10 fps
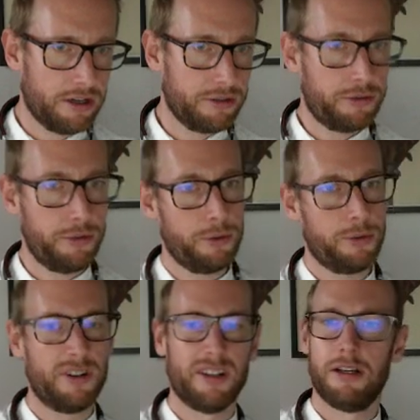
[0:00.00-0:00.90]

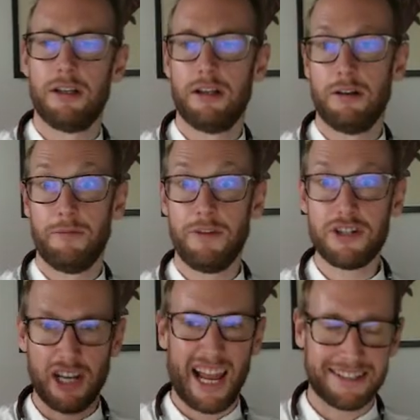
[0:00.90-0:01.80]
to
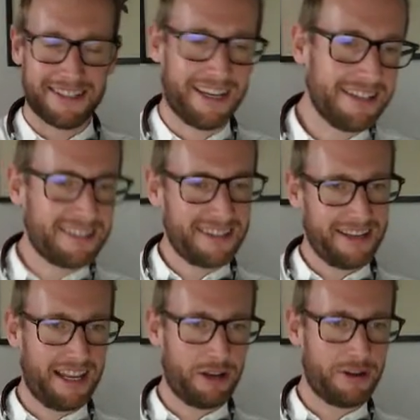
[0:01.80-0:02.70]
visualizing it,
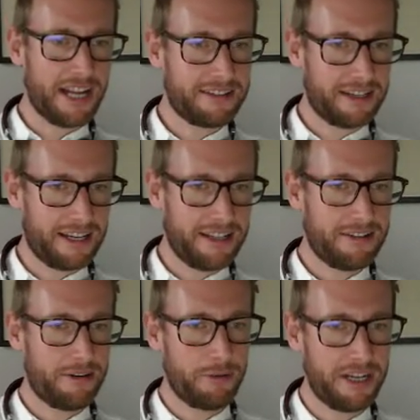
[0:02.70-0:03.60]
connecting
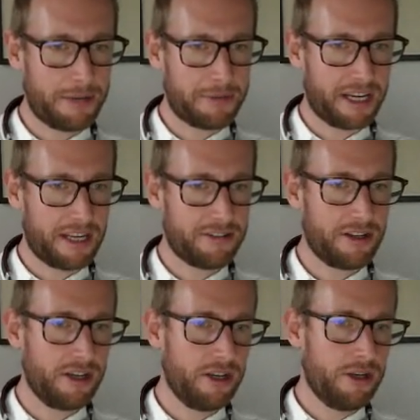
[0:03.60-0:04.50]
it, renaming it,
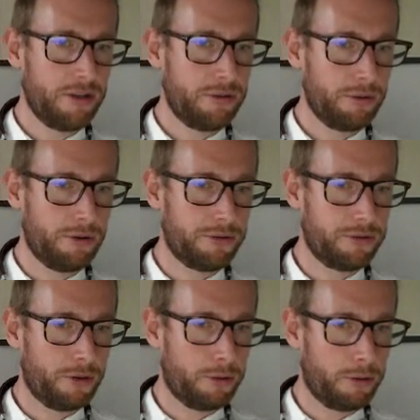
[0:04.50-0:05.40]
to
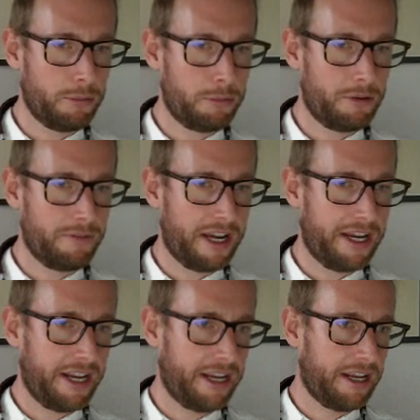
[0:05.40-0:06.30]
also
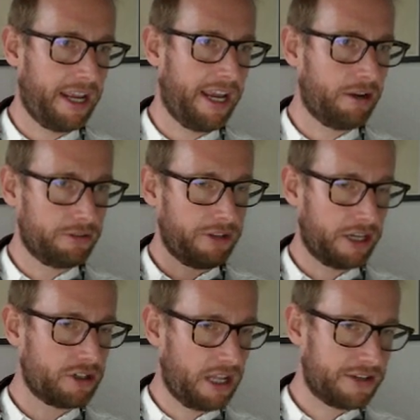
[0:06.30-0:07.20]
providing a
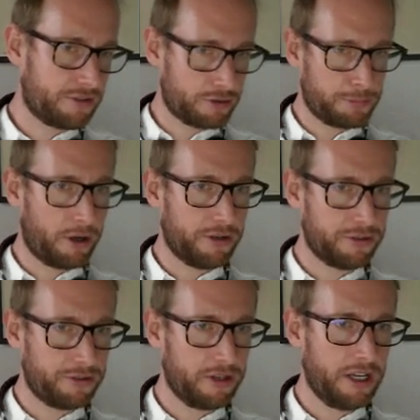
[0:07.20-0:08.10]
contextualized
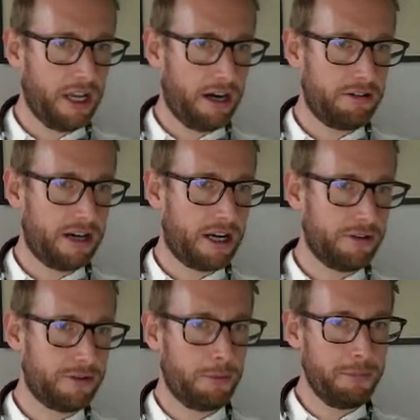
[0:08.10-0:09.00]
response
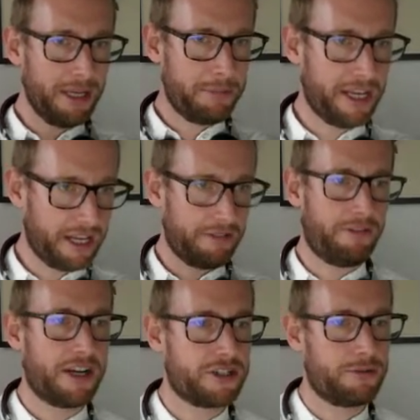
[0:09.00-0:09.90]
around me being a
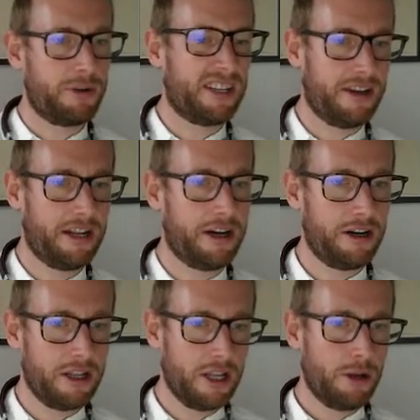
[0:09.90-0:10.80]
fashion
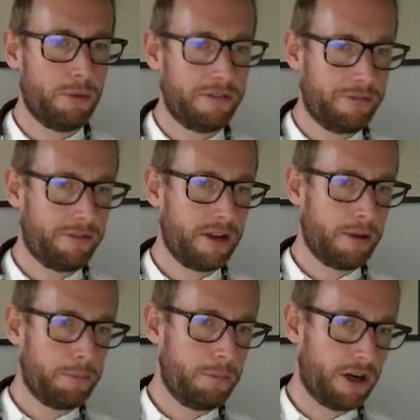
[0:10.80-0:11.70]
retailer with
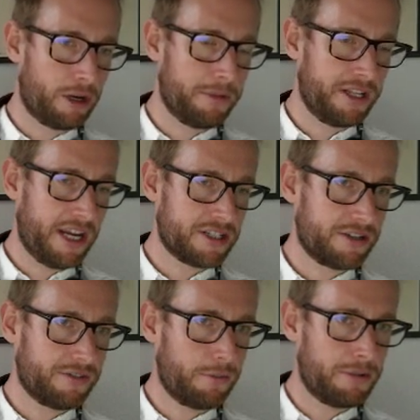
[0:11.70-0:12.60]

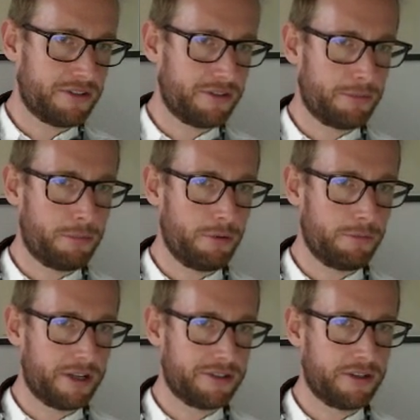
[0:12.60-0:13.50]
recommendations for business
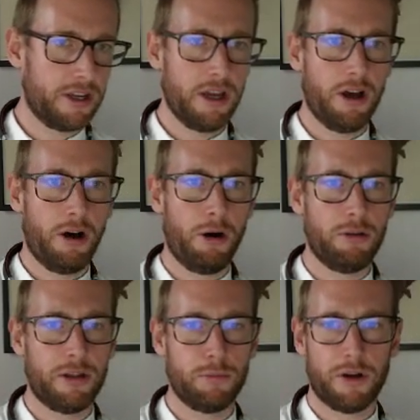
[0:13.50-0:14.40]
improvements,
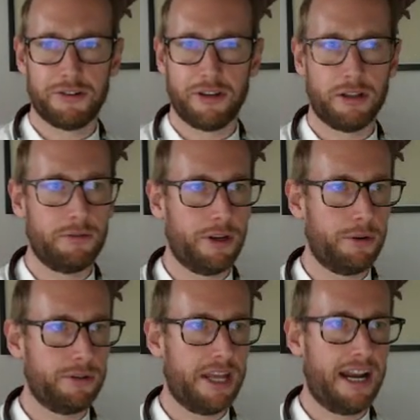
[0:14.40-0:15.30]
all in one single
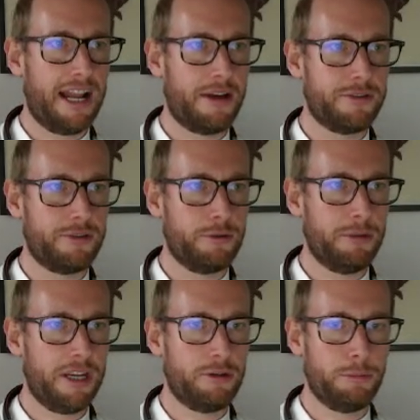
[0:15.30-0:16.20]
view that allows it to
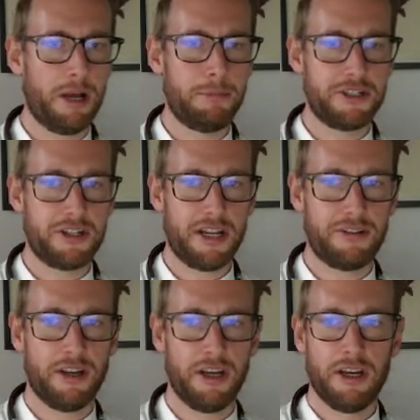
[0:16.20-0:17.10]
me to publish
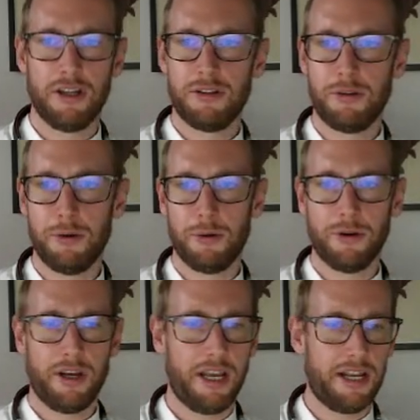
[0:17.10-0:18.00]
it to
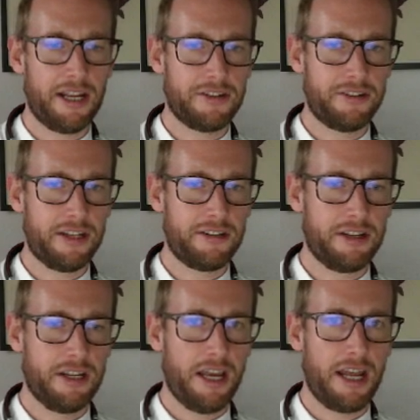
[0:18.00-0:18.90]
a data set
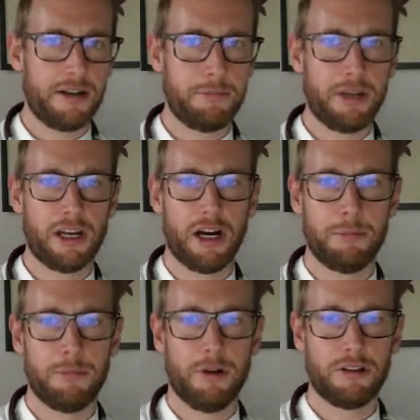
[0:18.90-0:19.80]
and
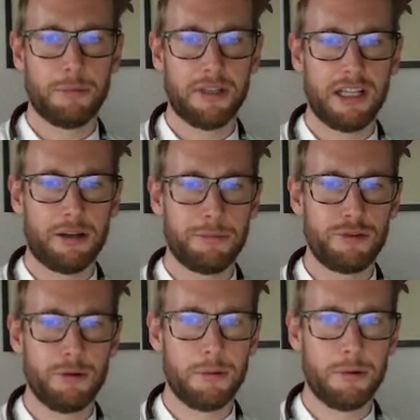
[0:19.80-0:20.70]
become ultimately
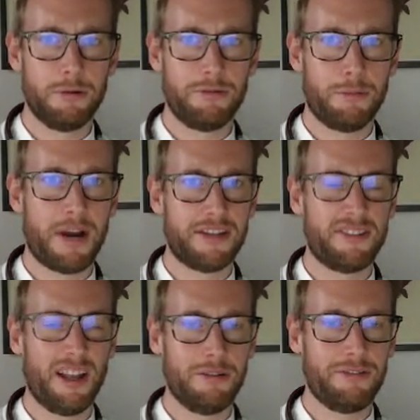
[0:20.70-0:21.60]
consumable for
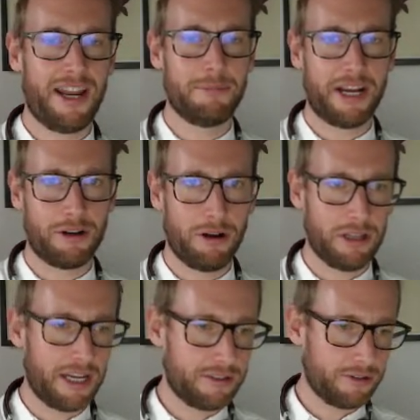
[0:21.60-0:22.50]
myself and my
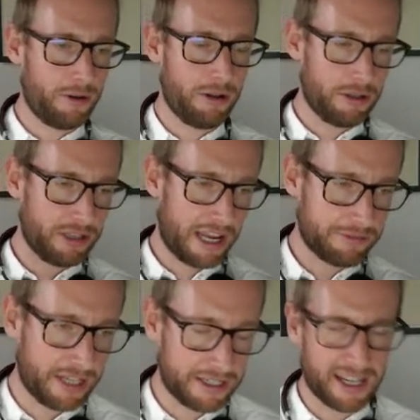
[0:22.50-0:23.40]
colleagues, all on
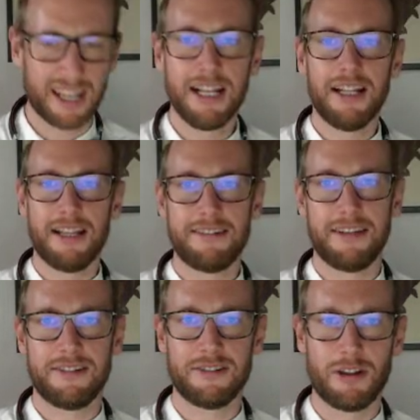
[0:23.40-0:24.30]
live data that
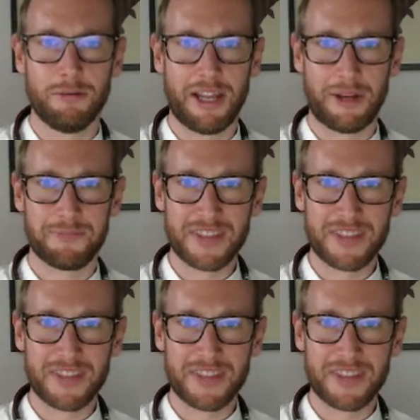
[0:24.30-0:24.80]
sits in Snowflake.